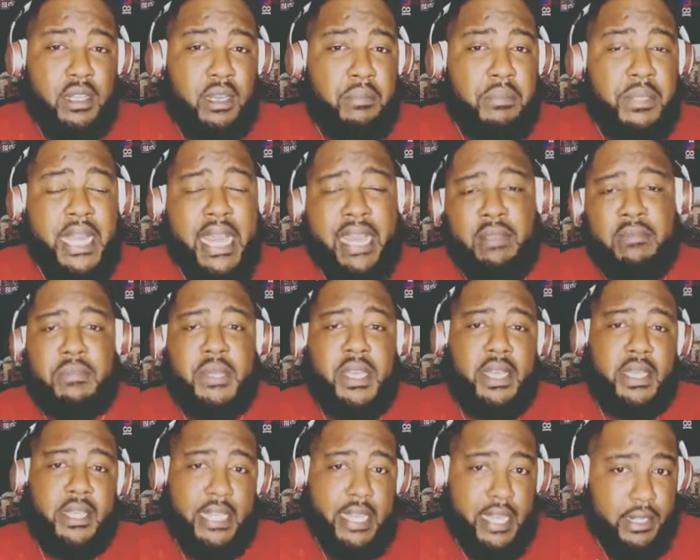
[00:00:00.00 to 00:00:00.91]
a black
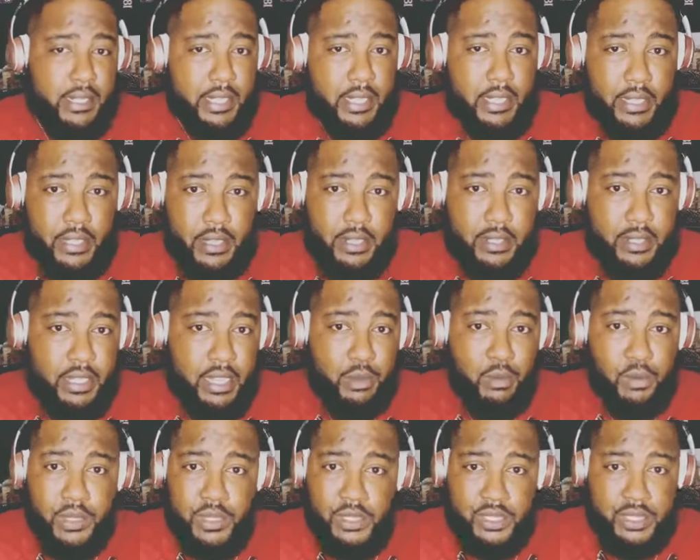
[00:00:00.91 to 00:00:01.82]
man that night.
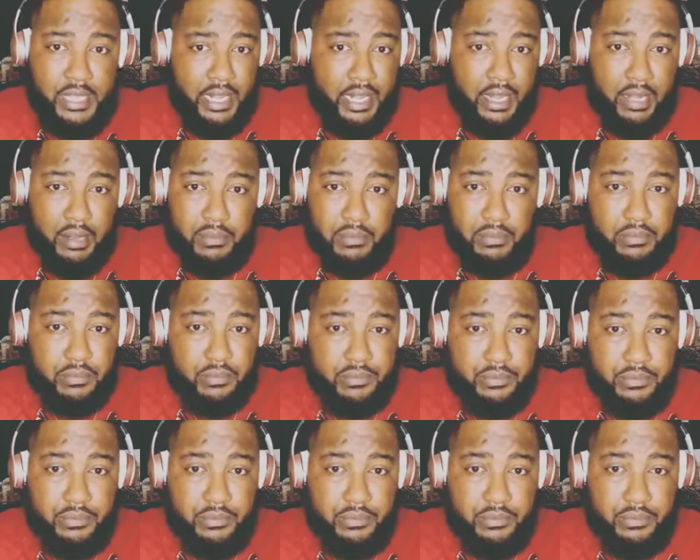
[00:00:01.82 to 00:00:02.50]
They wouldn't stop.